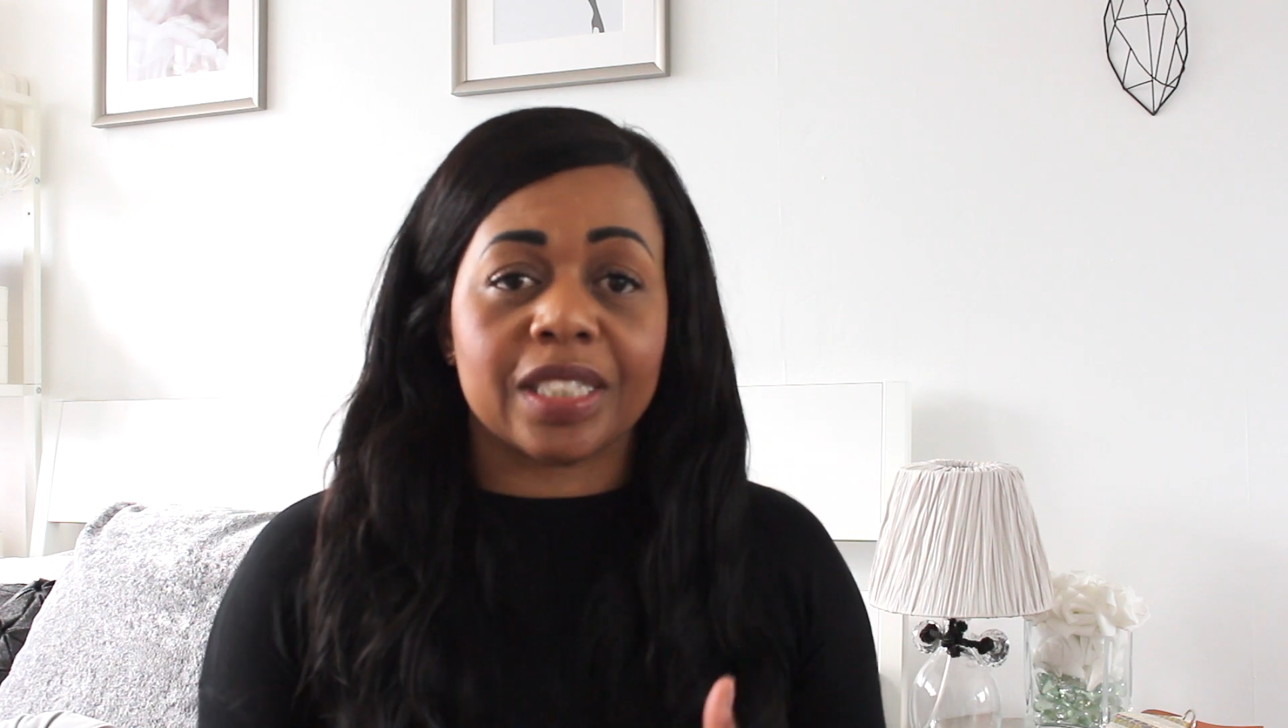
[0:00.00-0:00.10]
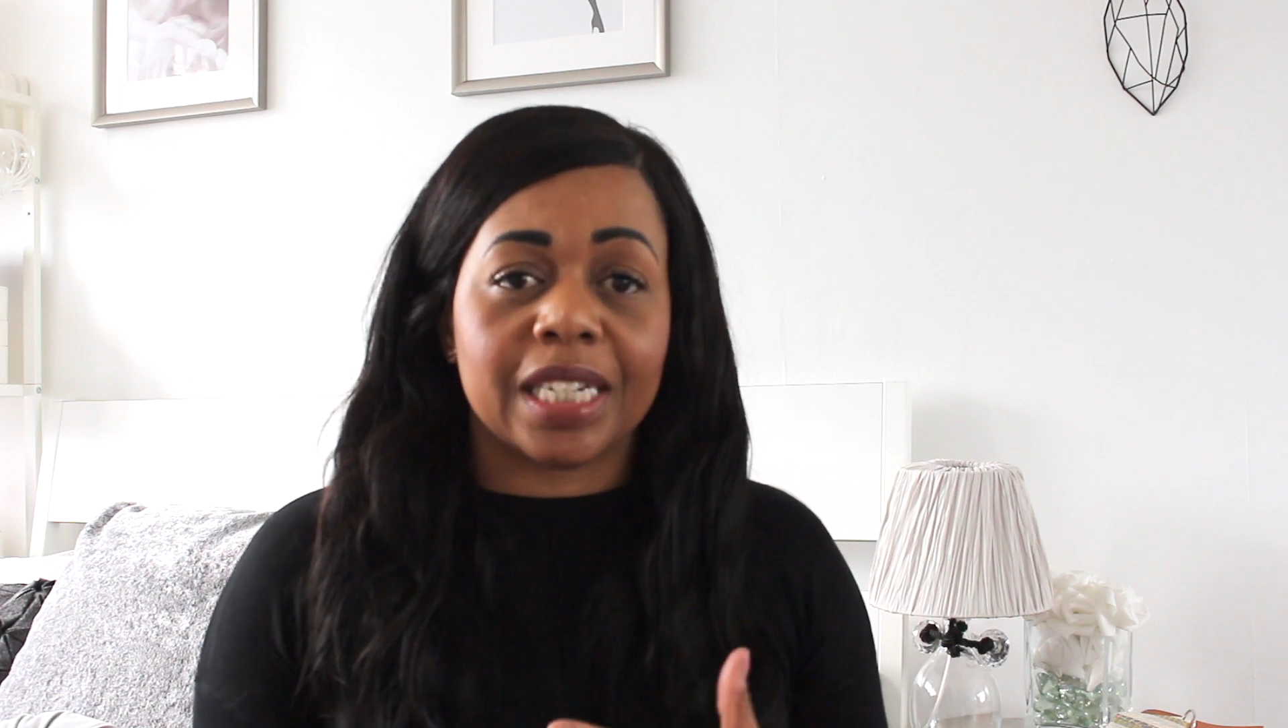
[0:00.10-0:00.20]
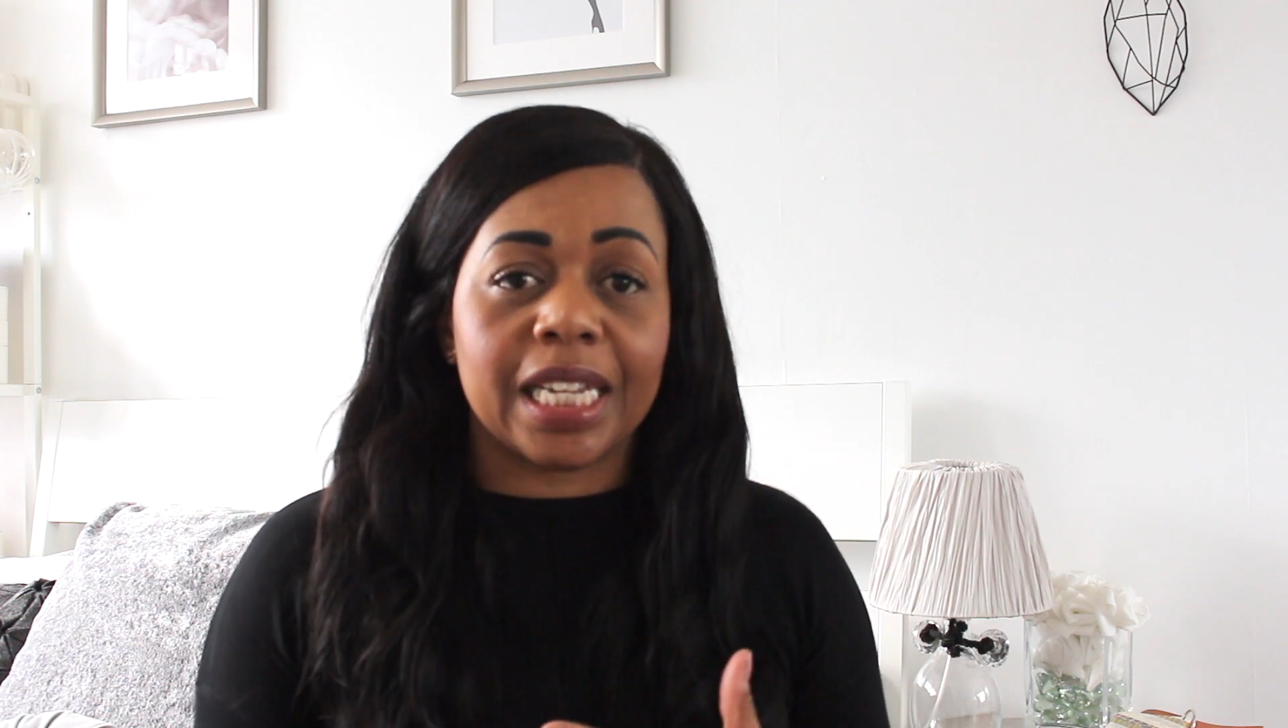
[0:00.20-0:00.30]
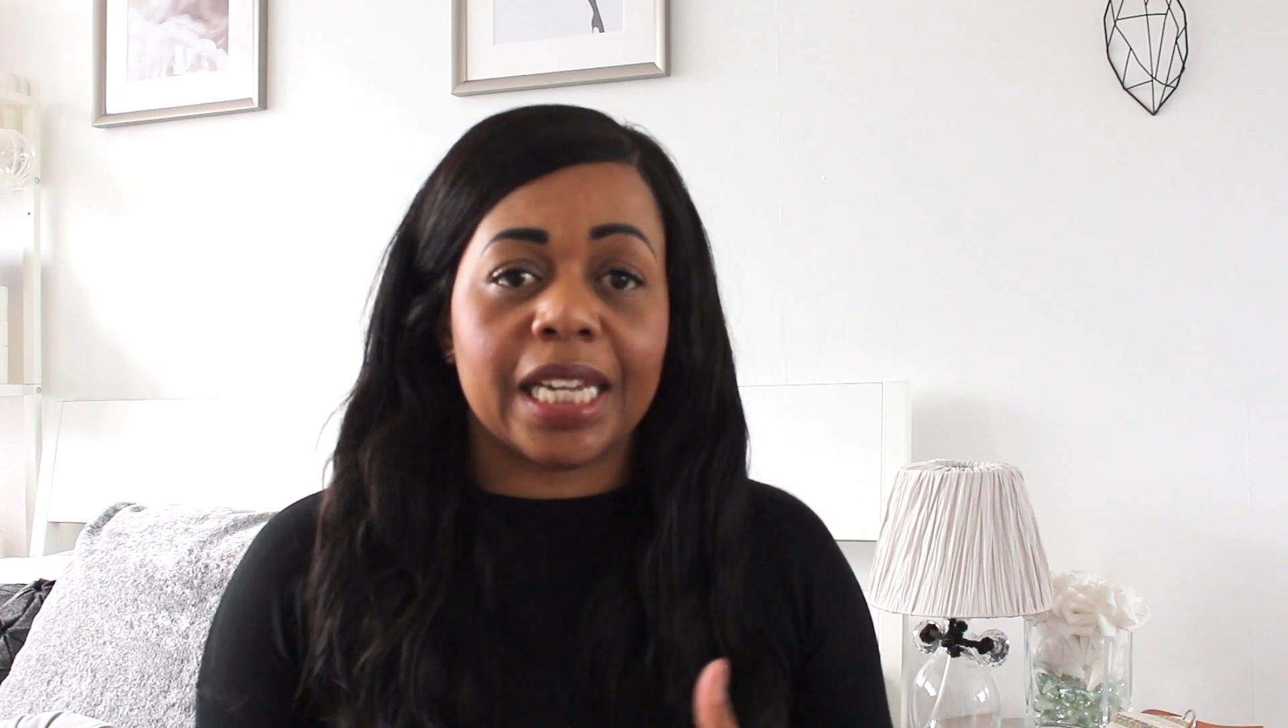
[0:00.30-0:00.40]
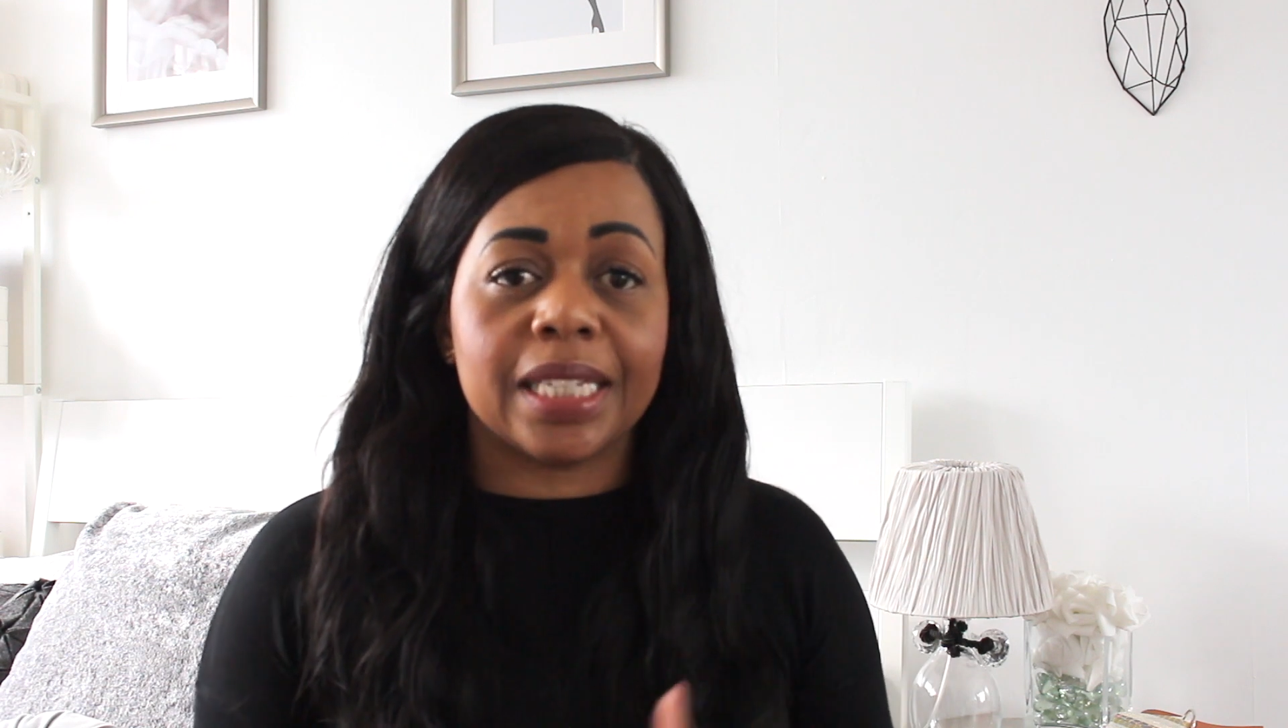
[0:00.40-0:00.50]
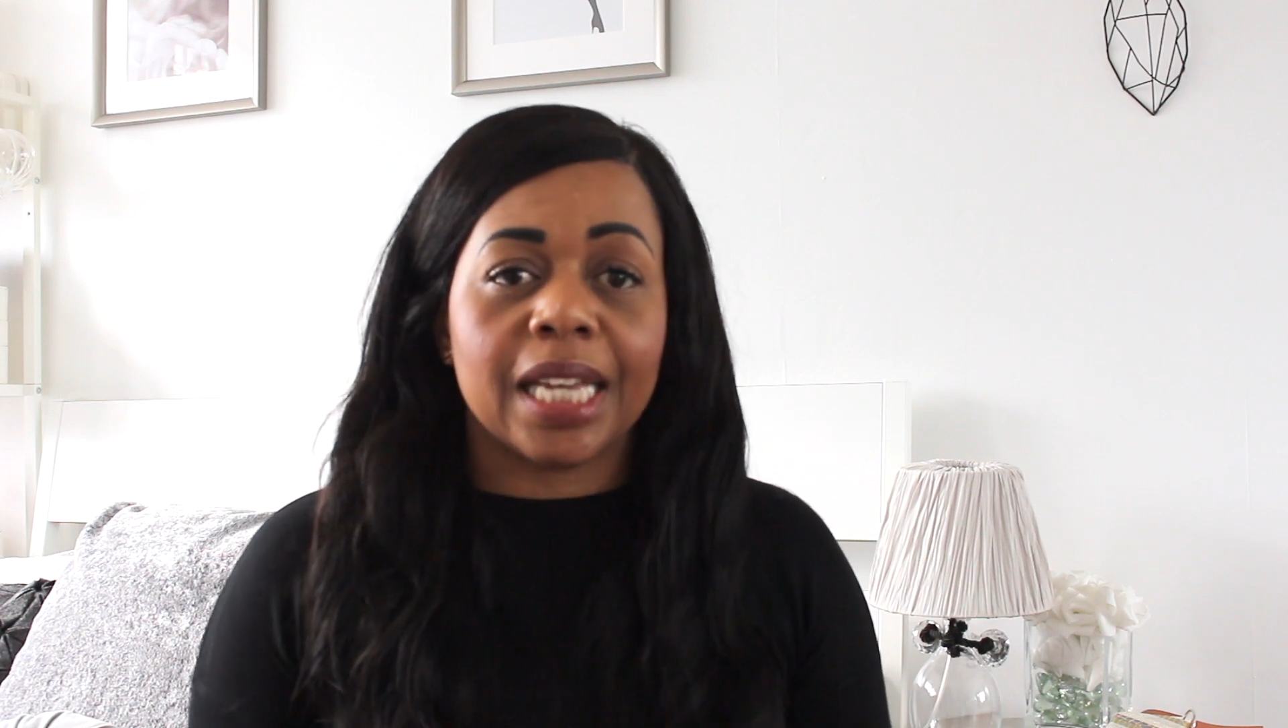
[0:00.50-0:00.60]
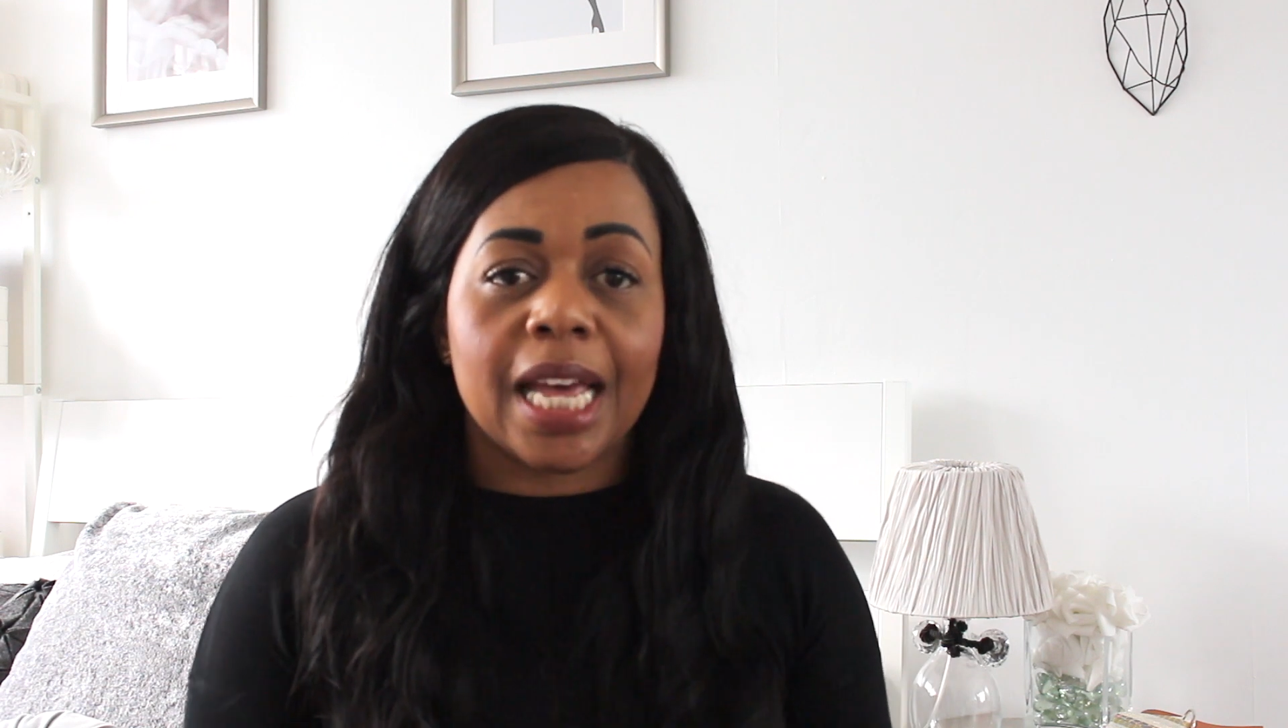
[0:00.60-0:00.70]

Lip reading: I need